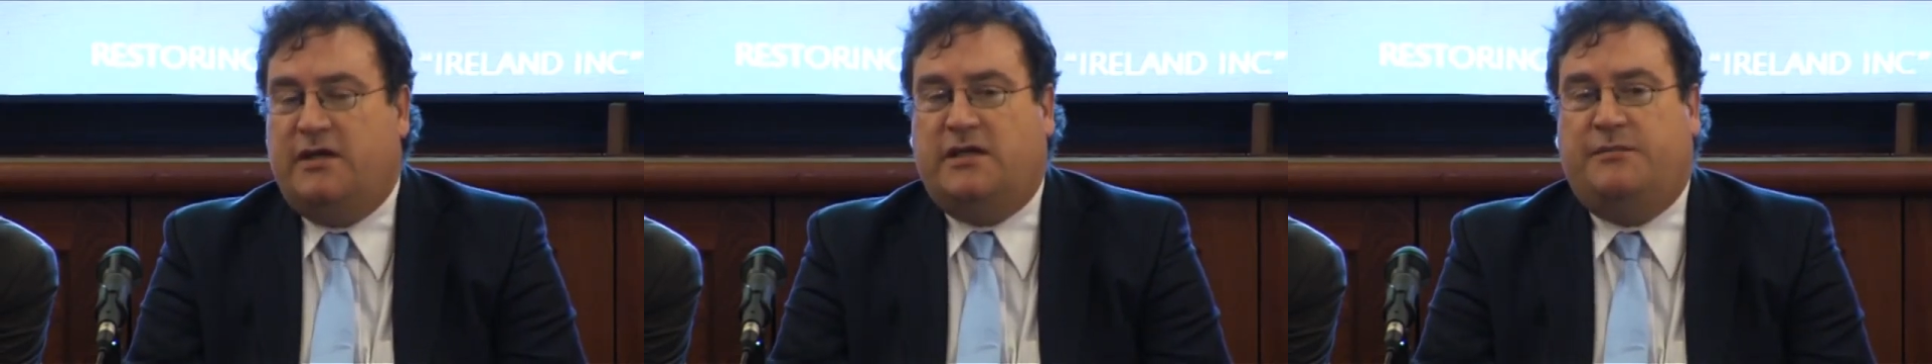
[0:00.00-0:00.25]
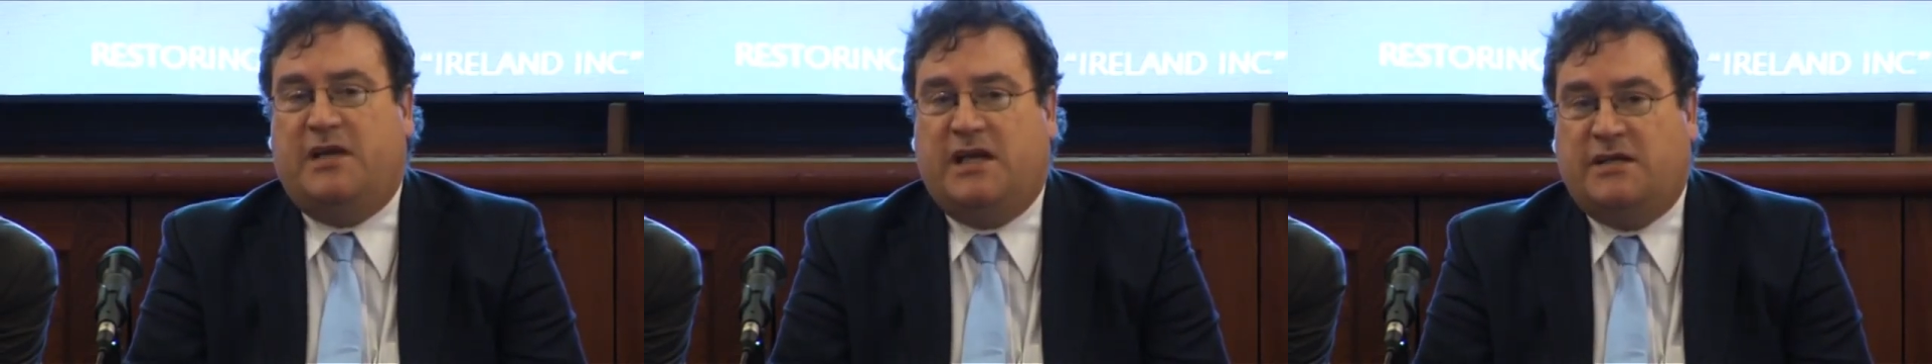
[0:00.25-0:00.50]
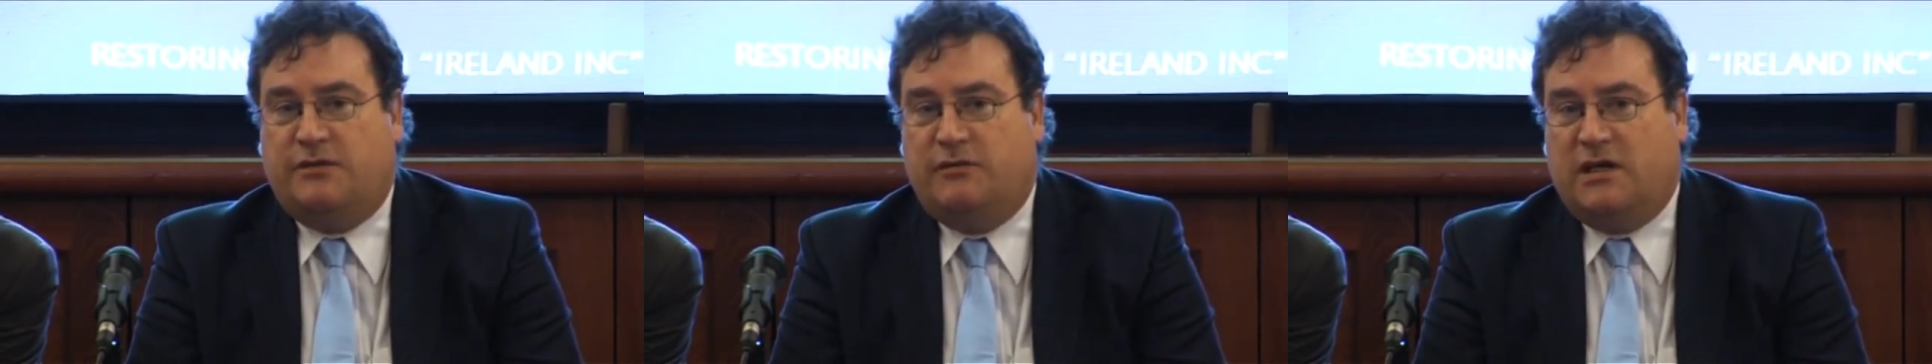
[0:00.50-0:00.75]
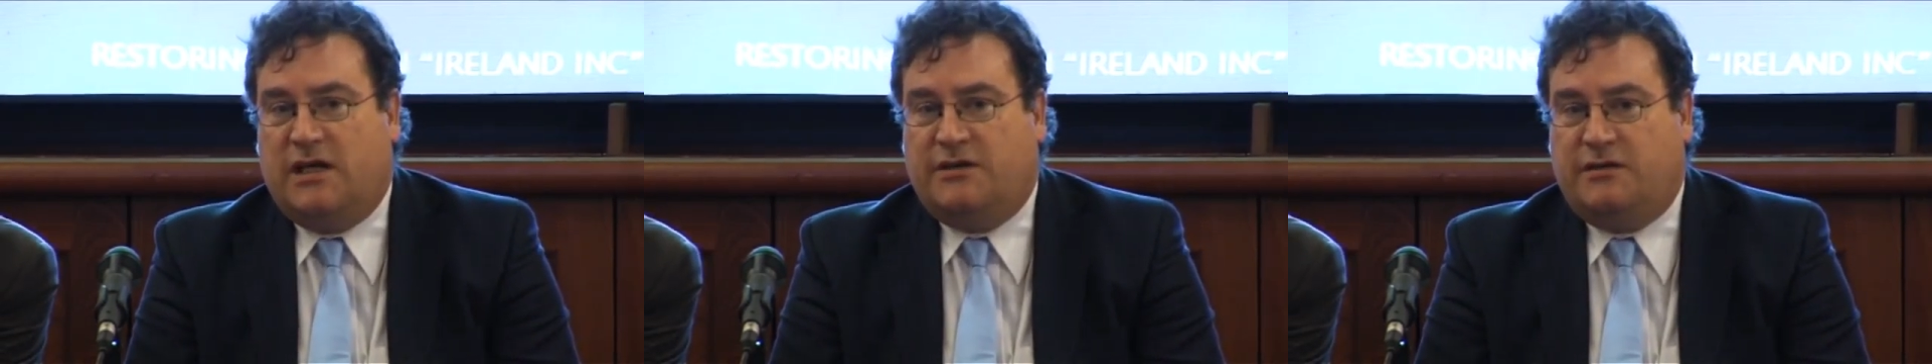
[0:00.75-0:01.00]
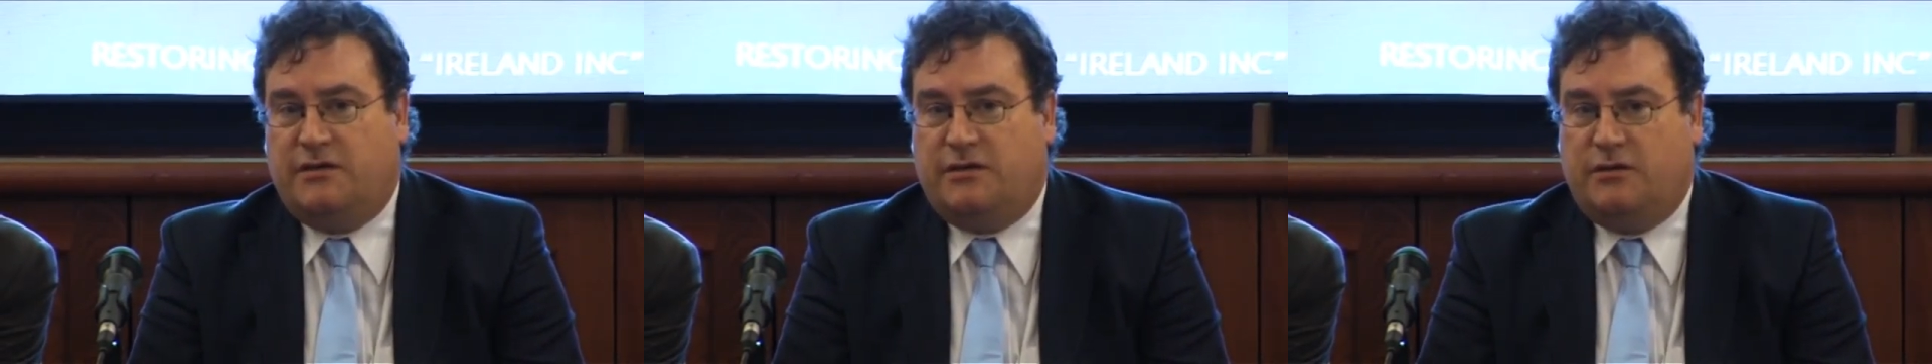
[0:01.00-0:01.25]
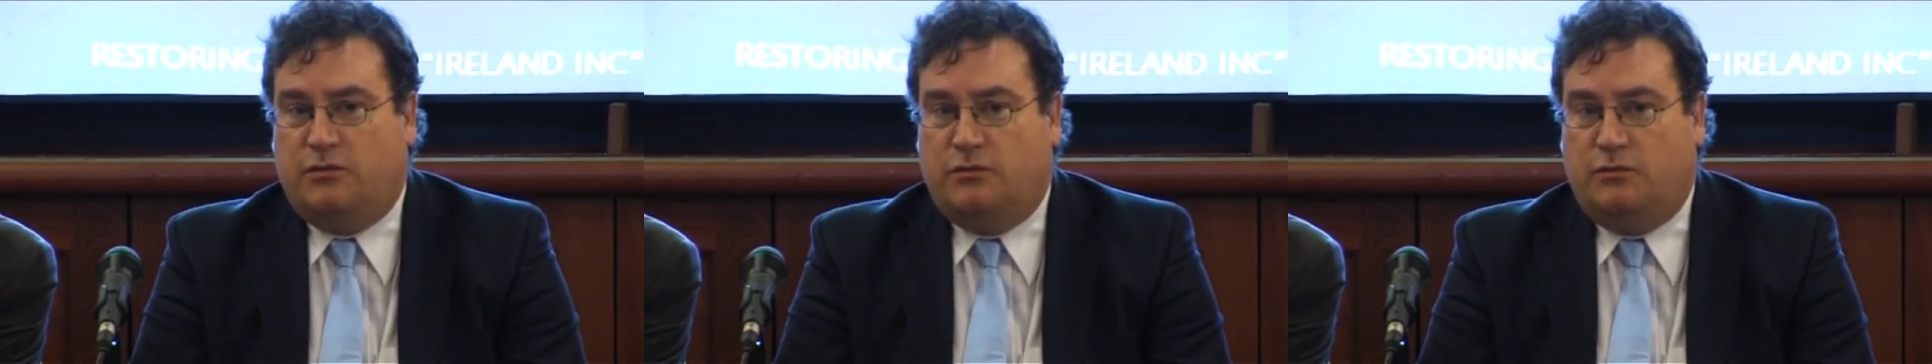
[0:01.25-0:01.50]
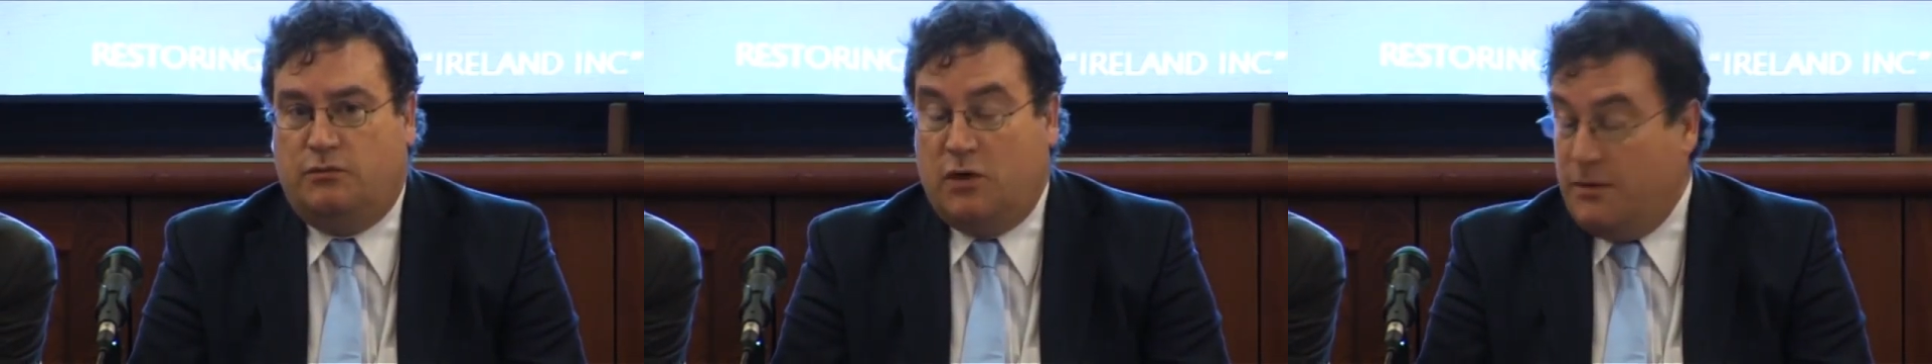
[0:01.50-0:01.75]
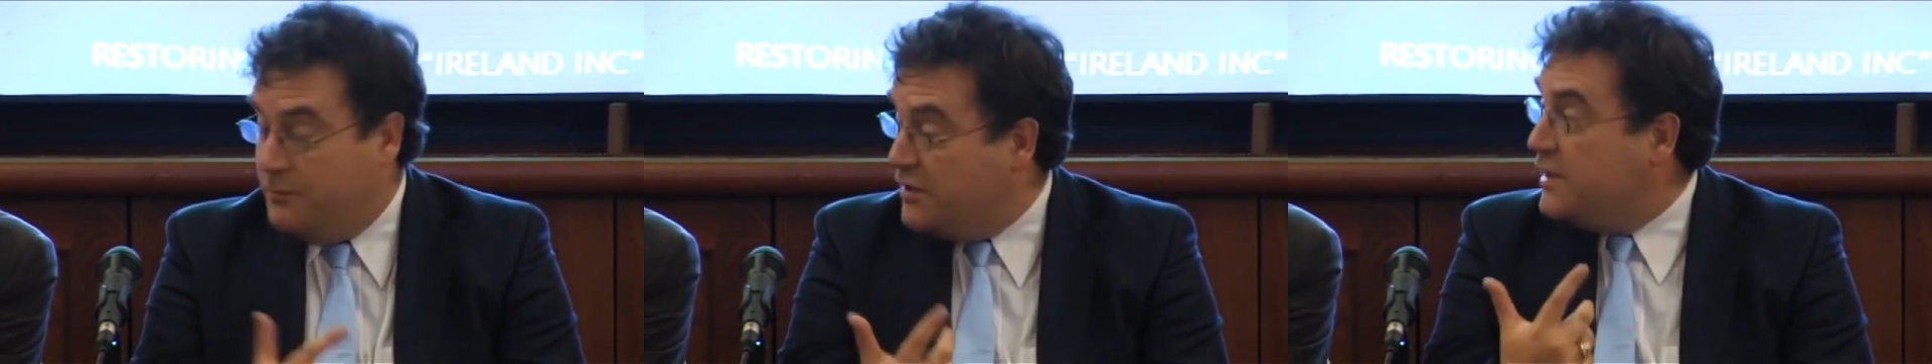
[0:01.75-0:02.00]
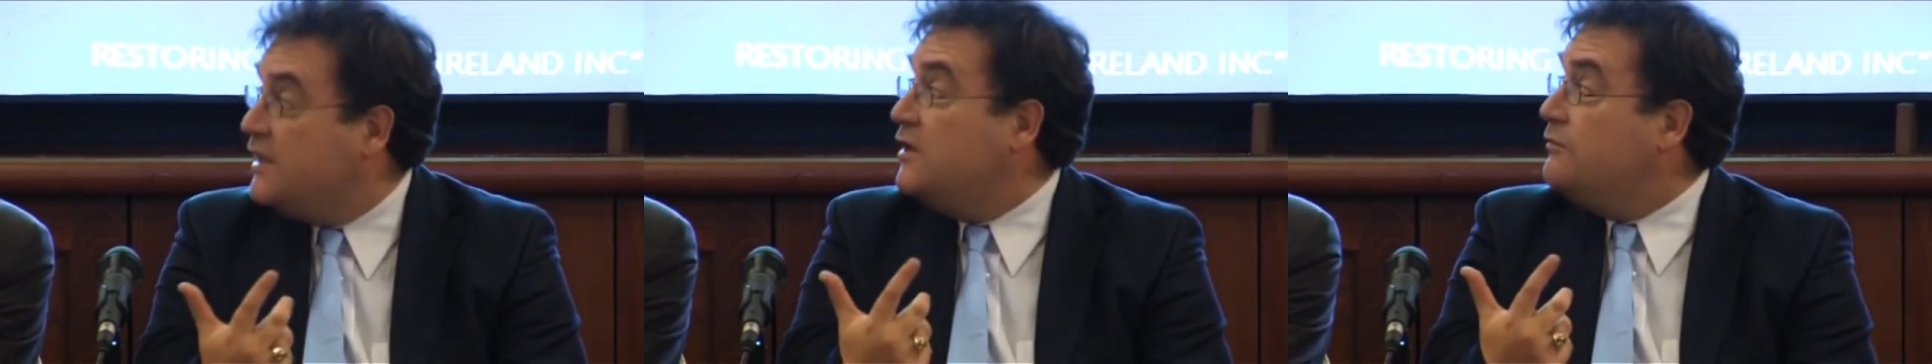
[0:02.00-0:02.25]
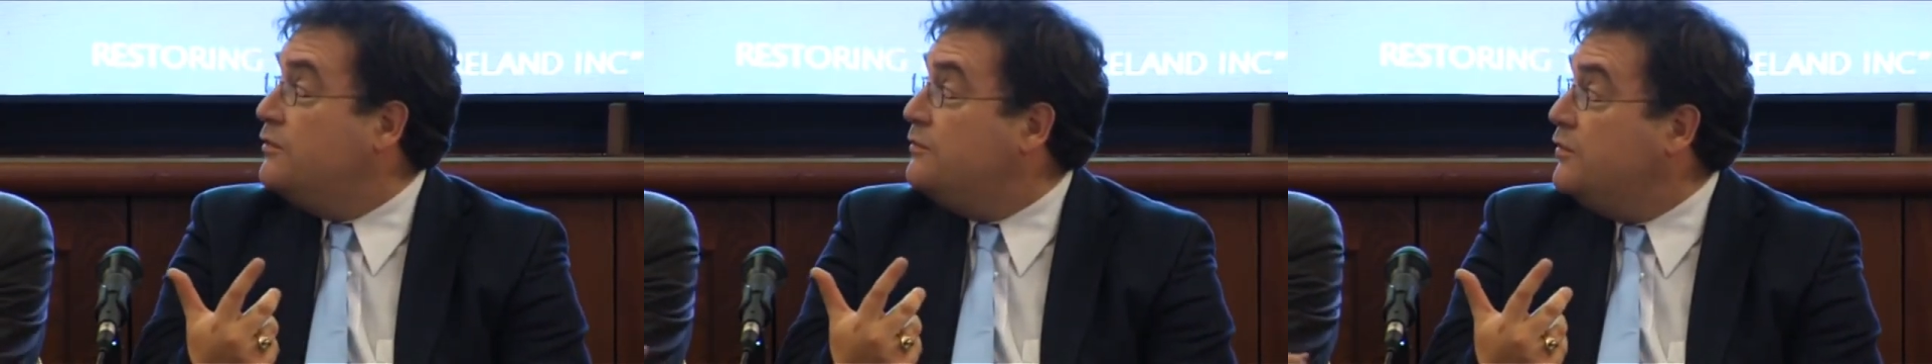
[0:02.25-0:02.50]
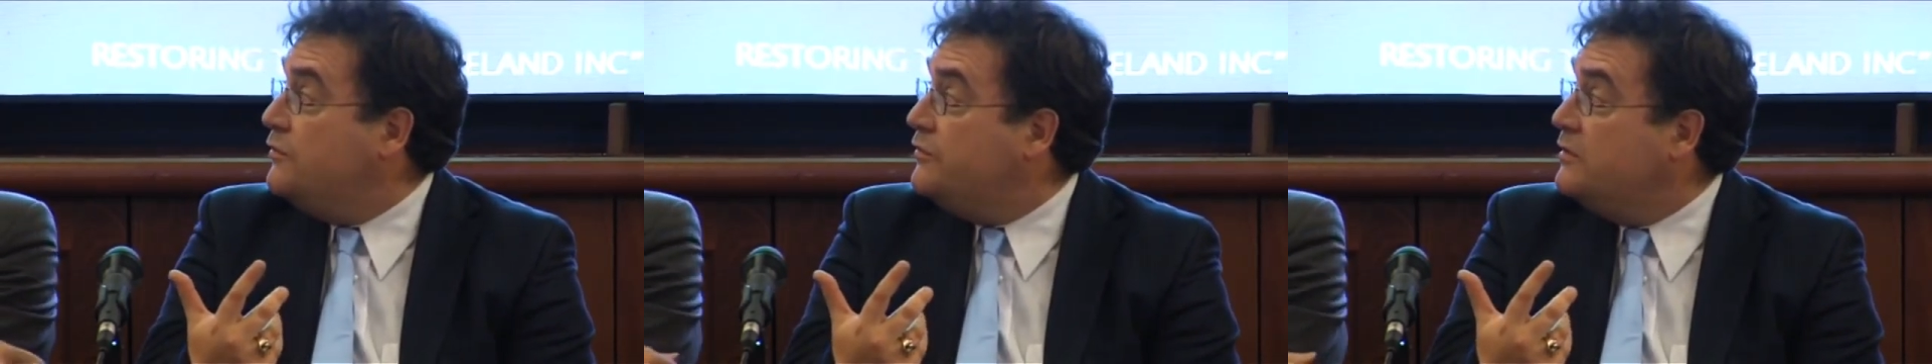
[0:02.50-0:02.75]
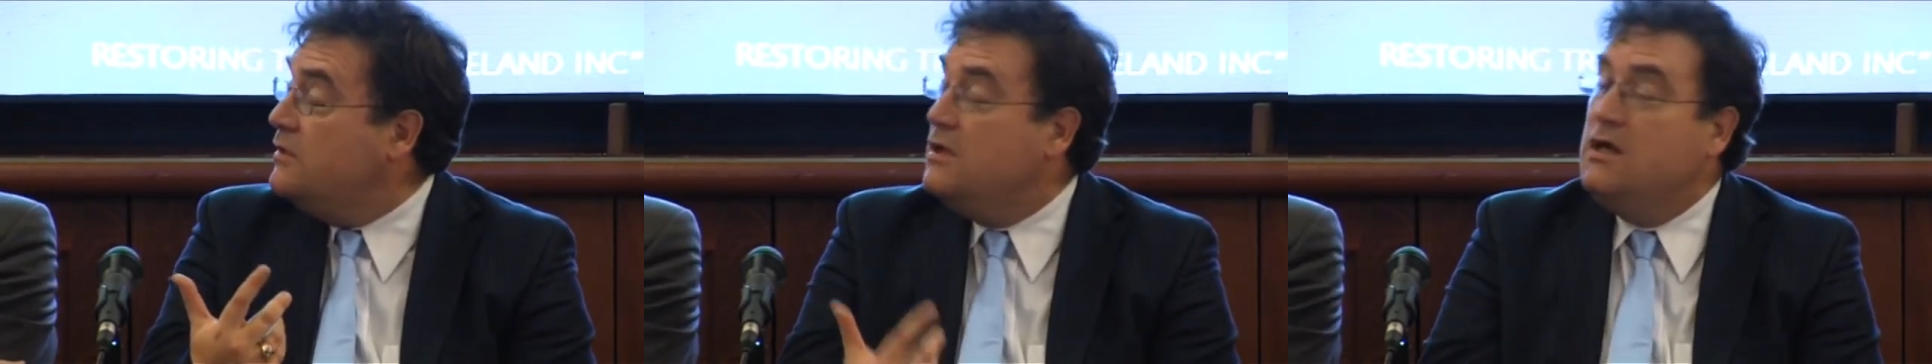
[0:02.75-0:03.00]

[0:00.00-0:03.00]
debate in relation to one particular proposal